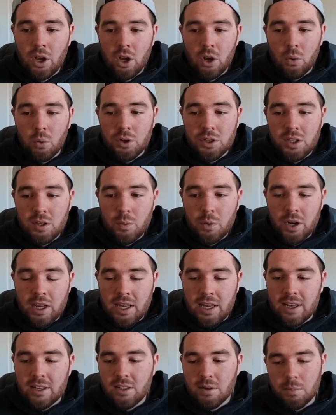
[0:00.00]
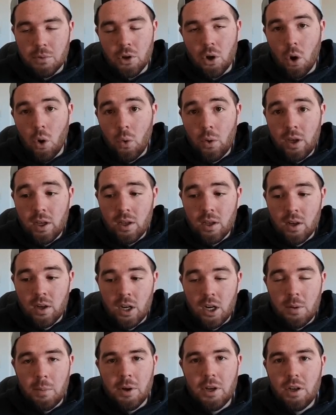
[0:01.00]
We'll see where he ends up going.
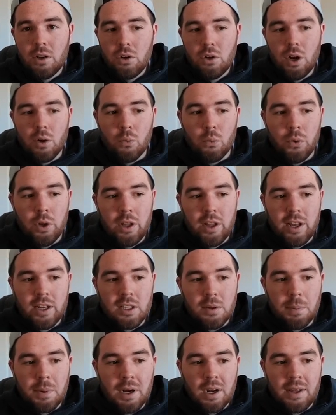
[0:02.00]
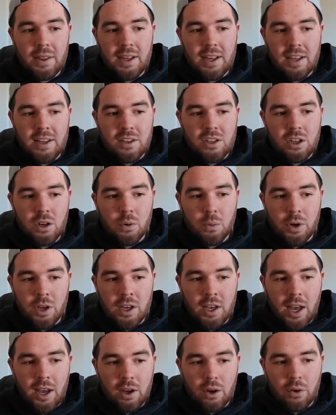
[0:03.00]
But no, dude, I really like to pair on that interior where you
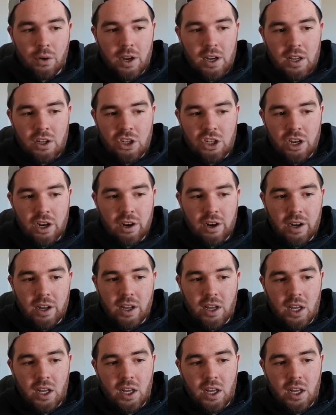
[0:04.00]
got Grady Jarrett,